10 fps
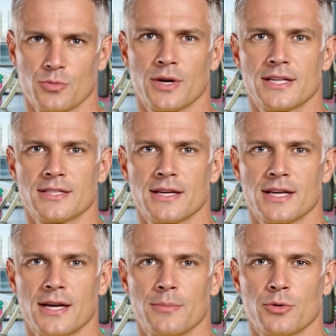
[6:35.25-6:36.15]
weight
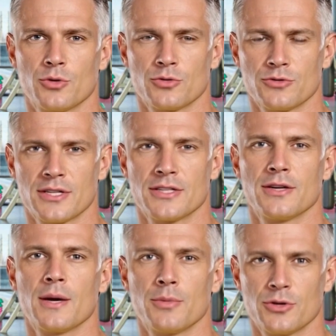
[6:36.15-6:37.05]
can improve these
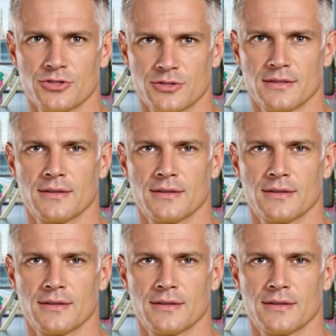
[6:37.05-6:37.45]
numbers.